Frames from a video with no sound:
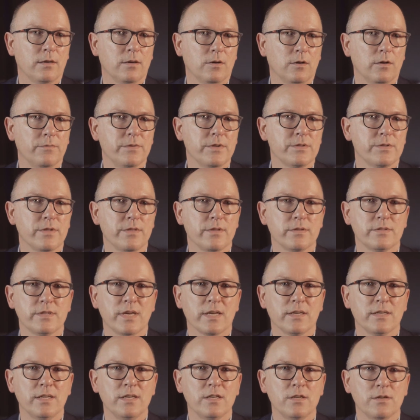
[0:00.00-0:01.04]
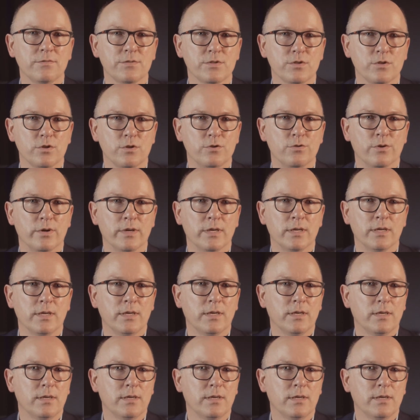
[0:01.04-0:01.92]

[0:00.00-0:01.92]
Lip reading: Obviously, the technique of surgery,